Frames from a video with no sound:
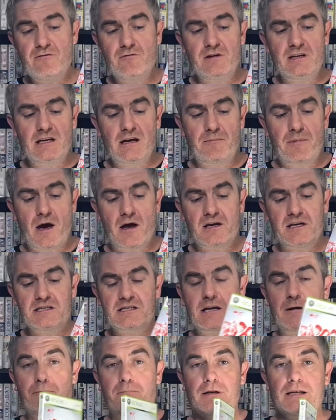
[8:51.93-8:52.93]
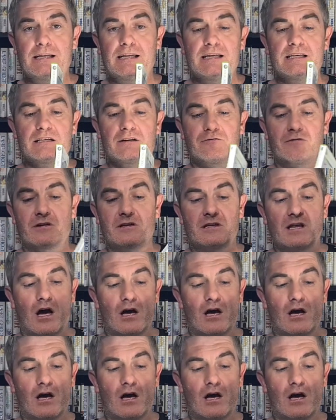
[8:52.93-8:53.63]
Everything about it is completely different.